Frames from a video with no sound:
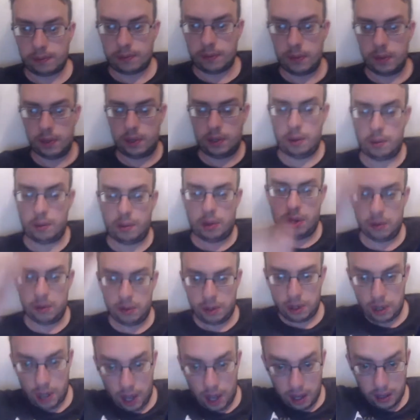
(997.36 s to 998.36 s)
some clothes.
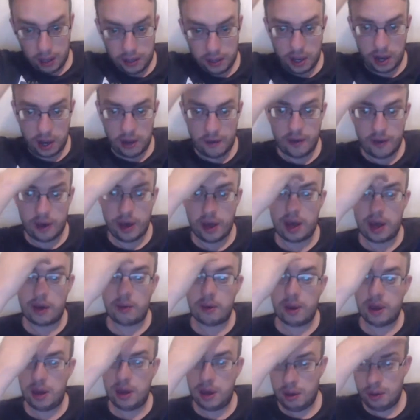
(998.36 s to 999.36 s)
Hi Jennifer, how are
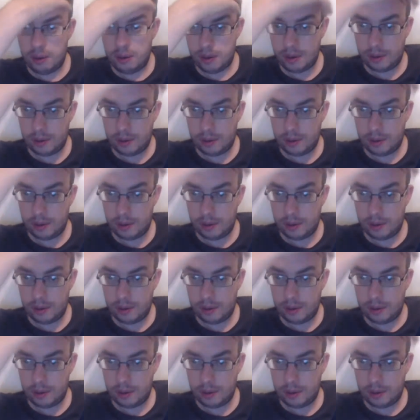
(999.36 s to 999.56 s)
you?